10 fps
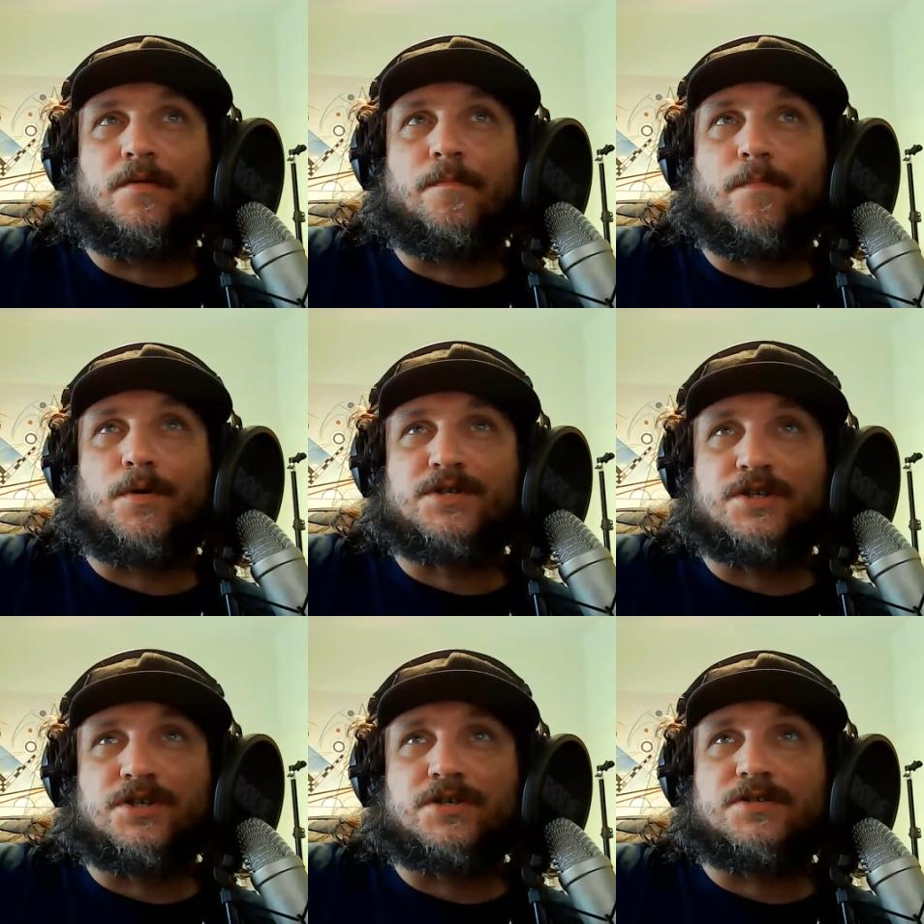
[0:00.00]

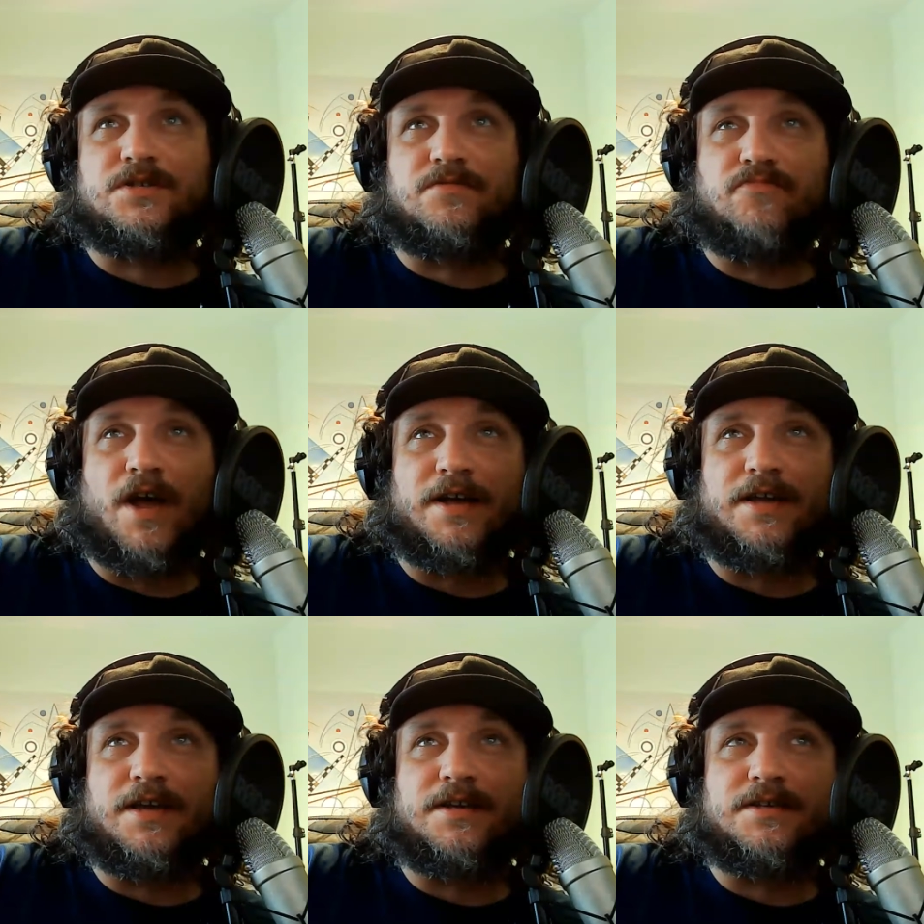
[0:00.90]
positions, the
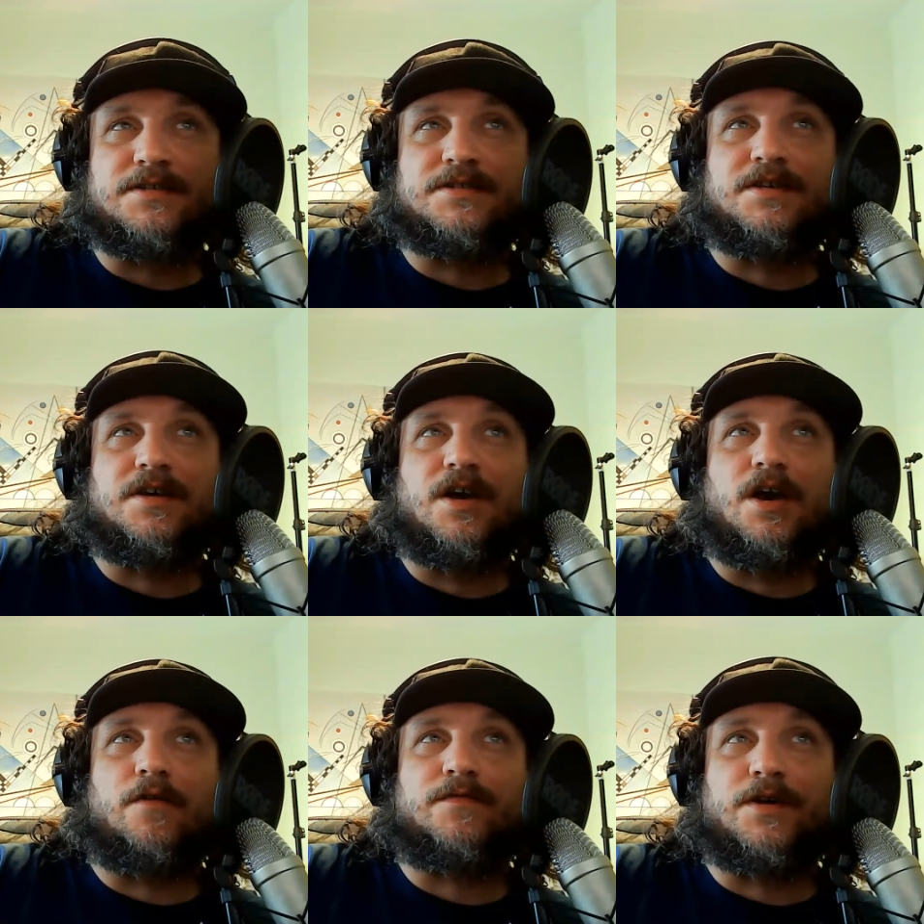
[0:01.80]
rankings
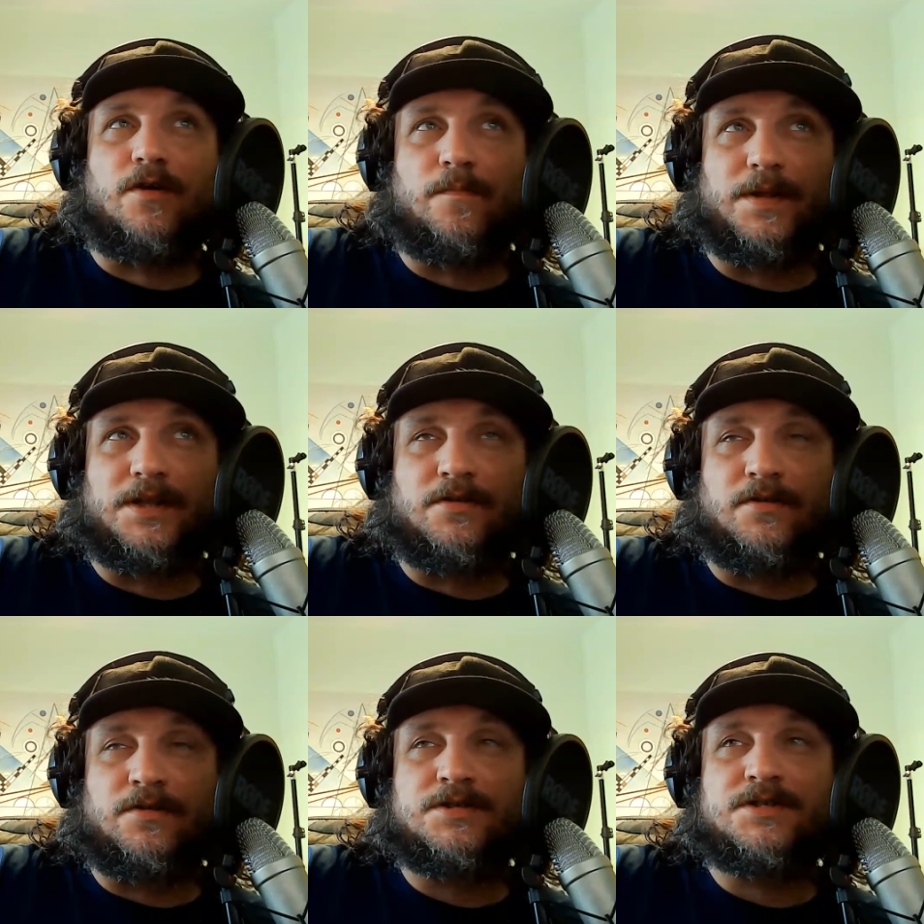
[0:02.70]
of the
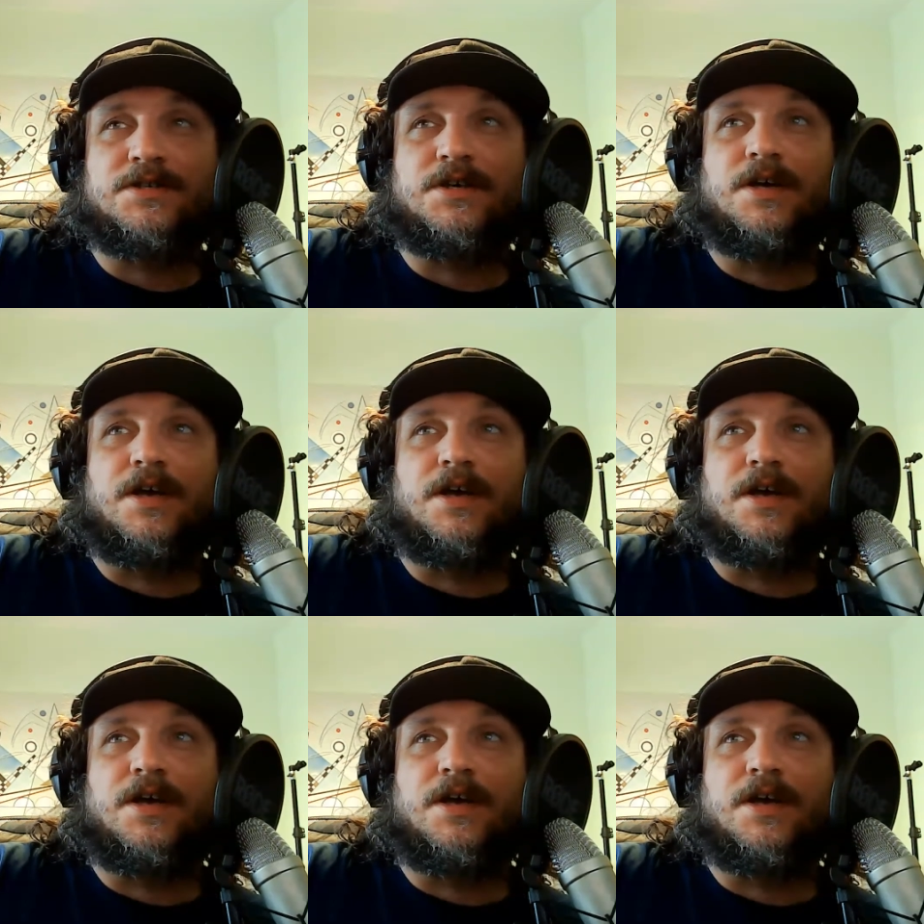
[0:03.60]
competitors,